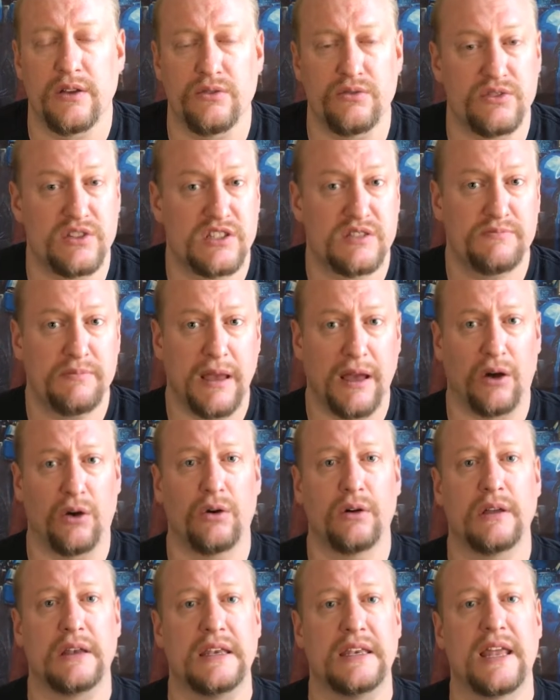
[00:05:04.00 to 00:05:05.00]
whose
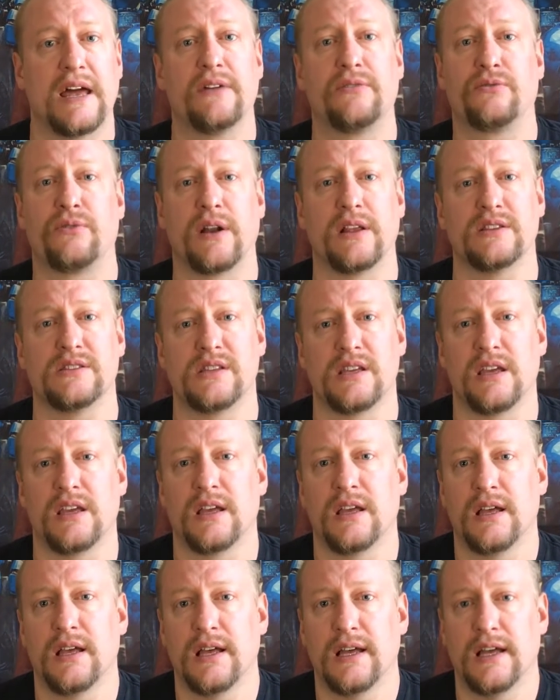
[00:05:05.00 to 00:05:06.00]
spell, Death Frenzy,
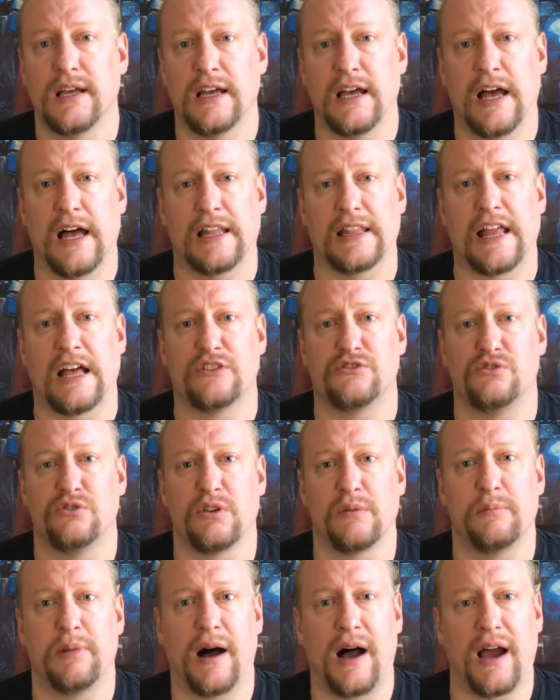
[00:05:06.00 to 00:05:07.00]
allows you
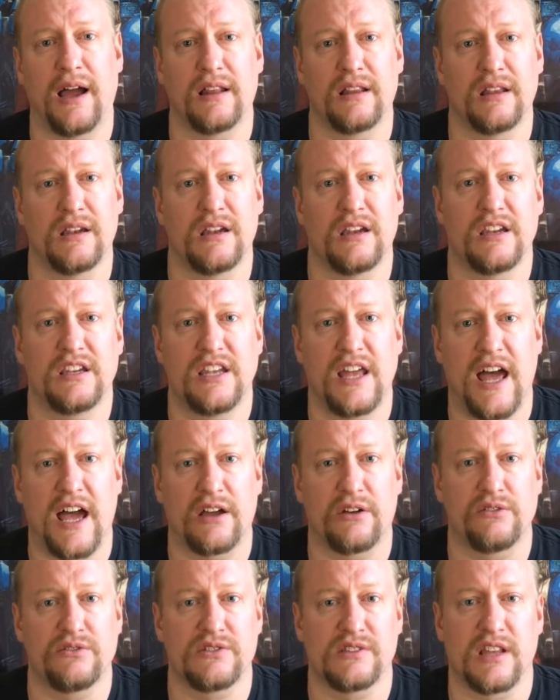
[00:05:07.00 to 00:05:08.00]
to pile in an
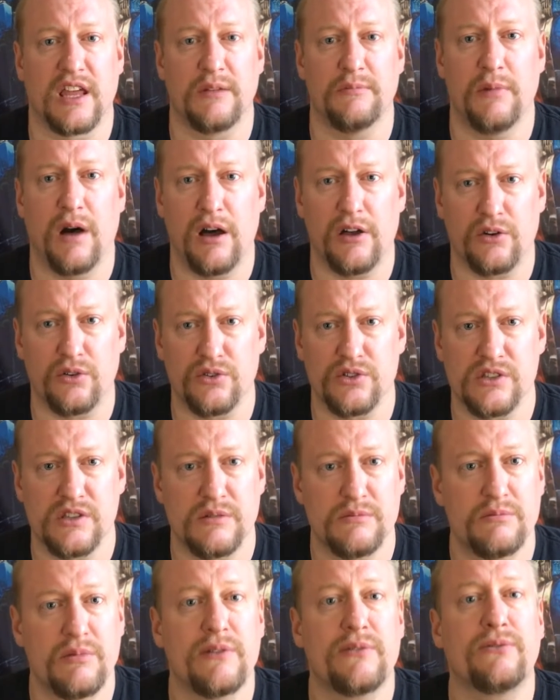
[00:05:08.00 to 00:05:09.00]
attack of slain models
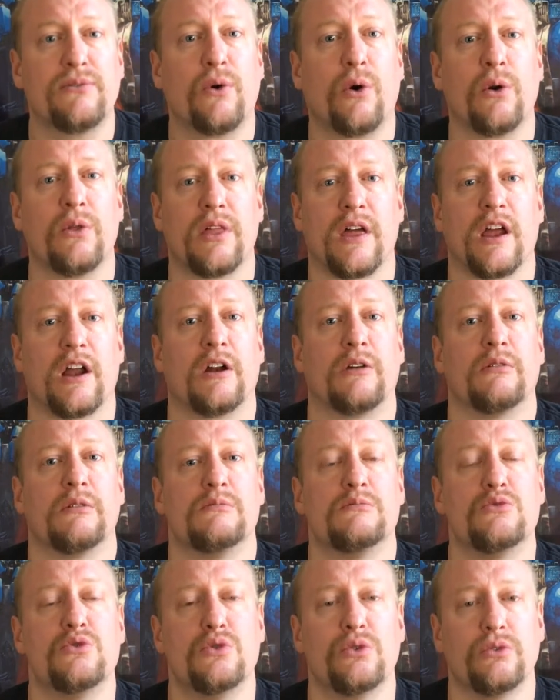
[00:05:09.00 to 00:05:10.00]
before they are
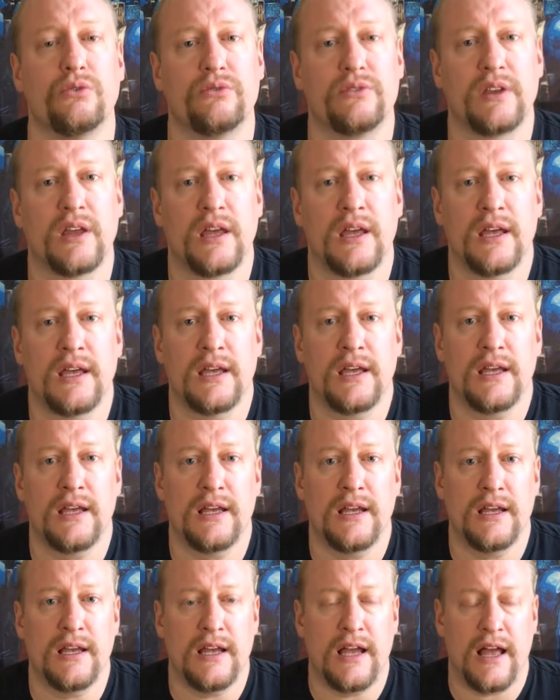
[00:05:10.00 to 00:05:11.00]
removed.
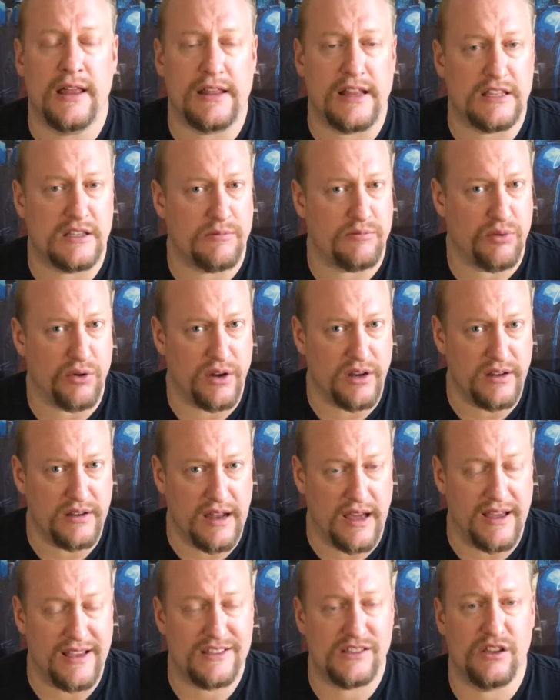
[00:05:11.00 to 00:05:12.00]
That's a pretty
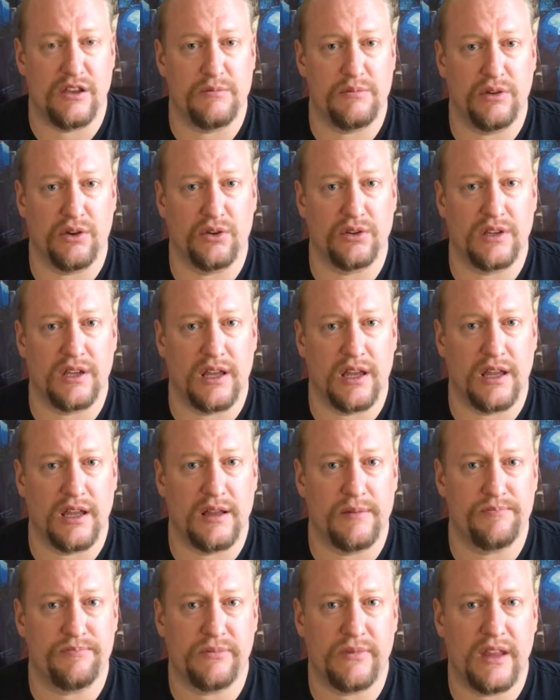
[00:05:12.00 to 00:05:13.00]
nasty ability.
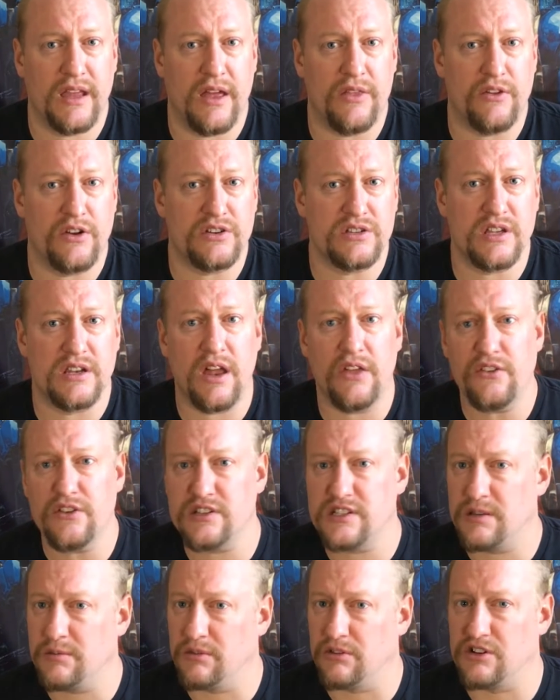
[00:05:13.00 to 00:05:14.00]
And there's another
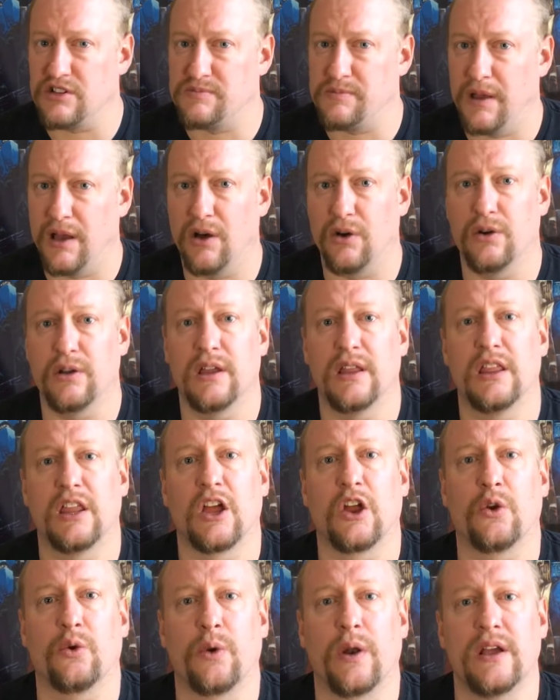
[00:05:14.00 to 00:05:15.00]
similar spell in the
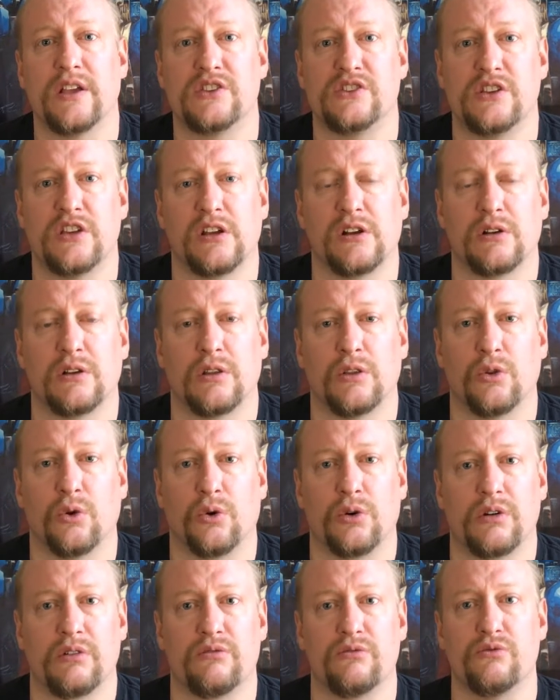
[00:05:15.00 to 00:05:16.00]
Grey Seer,
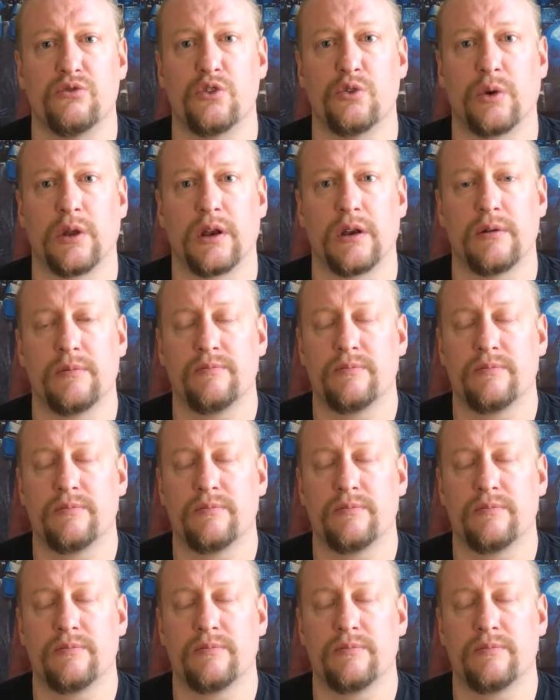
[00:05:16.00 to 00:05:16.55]
Lord of Ruin.